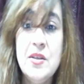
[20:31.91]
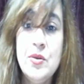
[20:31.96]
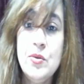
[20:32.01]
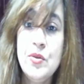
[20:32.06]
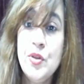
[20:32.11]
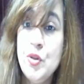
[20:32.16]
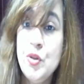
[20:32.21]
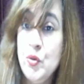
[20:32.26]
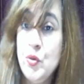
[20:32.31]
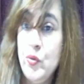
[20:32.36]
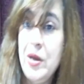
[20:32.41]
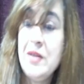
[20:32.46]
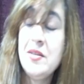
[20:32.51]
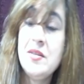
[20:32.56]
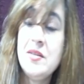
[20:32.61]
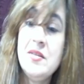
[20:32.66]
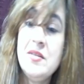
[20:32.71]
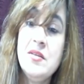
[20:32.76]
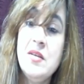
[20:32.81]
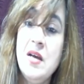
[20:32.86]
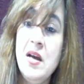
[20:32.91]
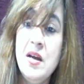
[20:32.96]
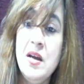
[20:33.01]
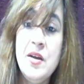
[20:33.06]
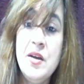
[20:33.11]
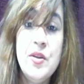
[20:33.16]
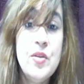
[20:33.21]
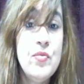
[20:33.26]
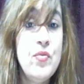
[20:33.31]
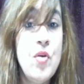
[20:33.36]
The threats are
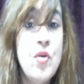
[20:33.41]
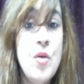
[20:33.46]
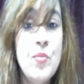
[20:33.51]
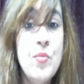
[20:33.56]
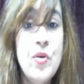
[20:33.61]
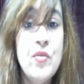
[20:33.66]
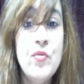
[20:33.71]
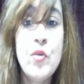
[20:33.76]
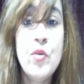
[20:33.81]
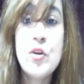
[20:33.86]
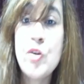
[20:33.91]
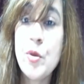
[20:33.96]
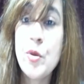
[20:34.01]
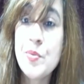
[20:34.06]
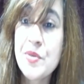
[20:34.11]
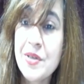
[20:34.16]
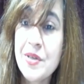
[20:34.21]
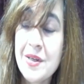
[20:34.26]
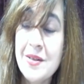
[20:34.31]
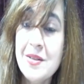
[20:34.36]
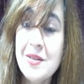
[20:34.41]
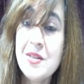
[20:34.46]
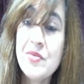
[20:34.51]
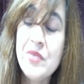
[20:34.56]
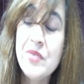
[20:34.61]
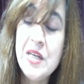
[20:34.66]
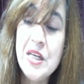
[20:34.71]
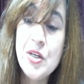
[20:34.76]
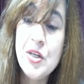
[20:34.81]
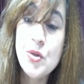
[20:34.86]
in the form of what obstacles
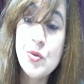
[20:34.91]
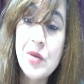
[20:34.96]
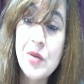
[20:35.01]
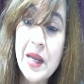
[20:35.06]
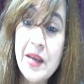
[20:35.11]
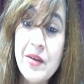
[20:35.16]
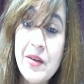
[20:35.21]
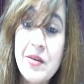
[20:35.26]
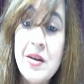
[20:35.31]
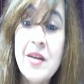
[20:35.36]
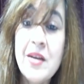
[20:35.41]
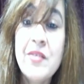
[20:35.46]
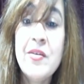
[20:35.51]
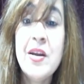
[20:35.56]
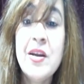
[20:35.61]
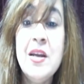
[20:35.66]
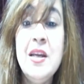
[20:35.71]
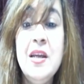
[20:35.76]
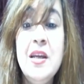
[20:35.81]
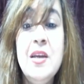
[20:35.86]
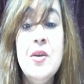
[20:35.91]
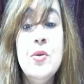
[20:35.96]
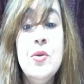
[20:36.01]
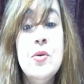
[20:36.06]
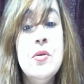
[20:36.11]
we need to really,